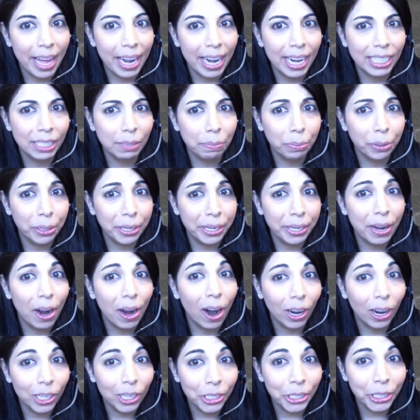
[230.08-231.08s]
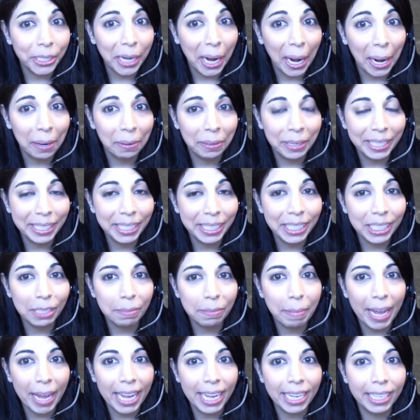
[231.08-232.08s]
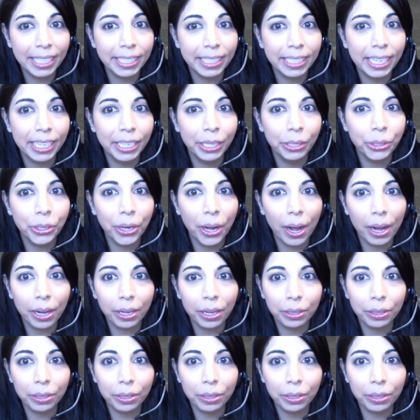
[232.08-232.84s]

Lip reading: it's pretty harsh out in space. Can you talk